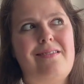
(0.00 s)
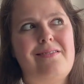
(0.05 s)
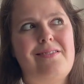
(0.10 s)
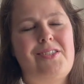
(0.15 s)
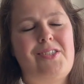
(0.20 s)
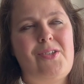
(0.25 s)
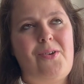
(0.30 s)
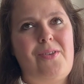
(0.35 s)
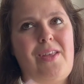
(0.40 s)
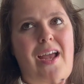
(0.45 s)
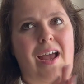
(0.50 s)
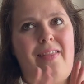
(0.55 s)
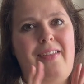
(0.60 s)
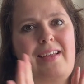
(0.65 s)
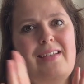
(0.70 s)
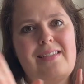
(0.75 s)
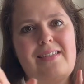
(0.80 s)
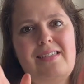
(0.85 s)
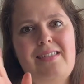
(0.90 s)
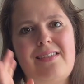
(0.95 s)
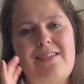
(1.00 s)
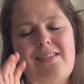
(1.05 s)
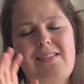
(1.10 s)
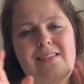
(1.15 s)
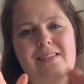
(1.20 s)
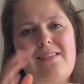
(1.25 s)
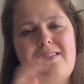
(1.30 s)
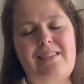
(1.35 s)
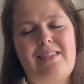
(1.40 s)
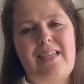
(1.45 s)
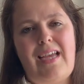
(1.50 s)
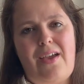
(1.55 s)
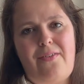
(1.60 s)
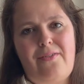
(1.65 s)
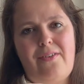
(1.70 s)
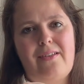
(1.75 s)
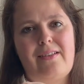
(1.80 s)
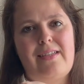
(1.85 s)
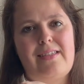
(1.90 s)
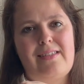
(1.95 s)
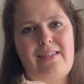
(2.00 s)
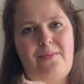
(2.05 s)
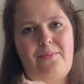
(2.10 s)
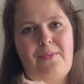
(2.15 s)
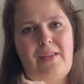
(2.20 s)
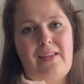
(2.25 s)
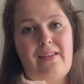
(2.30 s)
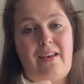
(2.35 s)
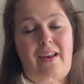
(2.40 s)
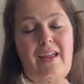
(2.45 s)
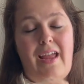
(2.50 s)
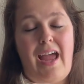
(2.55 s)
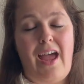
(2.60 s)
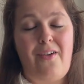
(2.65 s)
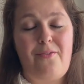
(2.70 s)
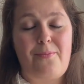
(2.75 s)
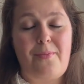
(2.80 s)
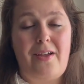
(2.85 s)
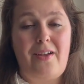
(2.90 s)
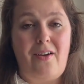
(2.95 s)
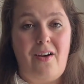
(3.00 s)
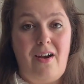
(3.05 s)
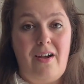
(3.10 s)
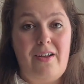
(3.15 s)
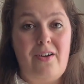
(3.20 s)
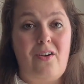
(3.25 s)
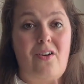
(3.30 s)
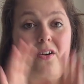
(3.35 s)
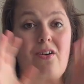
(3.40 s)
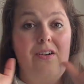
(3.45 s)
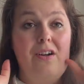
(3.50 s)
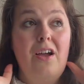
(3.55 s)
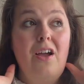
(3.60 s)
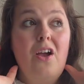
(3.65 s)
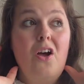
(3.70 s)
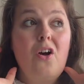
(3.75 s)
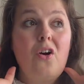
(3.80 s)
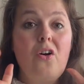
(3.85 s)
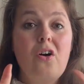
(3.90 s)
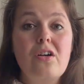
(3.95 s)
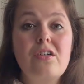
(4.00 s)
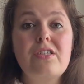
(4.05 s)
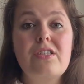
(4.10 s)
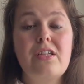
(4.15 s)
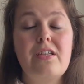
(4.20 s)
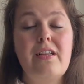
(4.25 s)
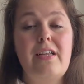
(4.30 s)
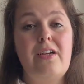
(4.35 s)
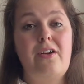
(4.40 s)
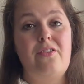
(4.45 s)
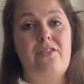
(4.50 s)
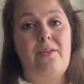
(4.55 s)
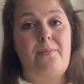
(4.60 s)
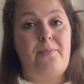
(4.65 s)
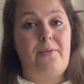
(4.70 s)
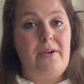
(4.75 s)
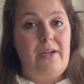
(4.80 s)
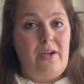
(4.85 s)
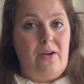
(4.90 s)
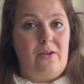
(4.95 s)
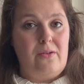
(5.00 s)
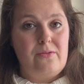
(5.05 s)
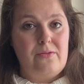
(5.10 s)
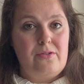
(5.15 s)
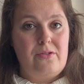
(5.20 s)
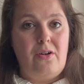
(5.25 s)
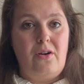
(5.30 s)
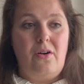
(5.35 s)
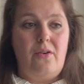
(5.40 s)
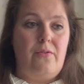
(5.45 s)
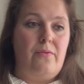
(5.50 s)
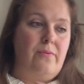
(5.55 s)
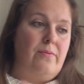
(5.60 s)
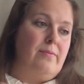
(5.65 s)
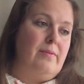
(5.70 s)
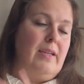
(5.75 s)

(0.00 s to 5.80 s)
So yeah, this is definitely something that I have my eye on constantly on the pre-owned of.